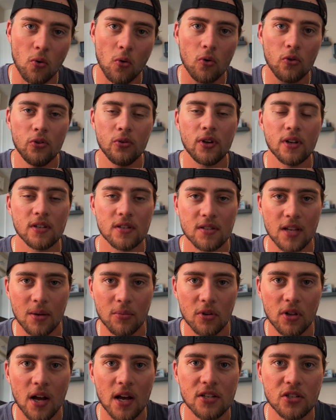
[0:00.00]
or you can
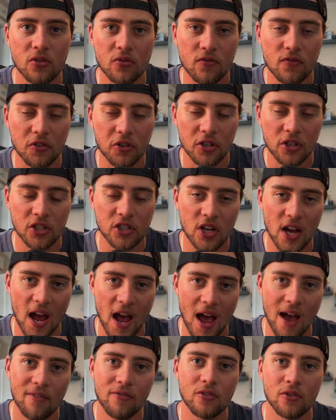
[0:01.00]
stabilize your footage
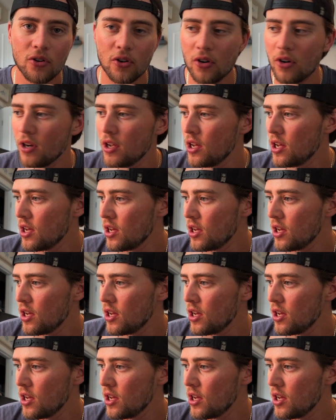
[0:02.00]
after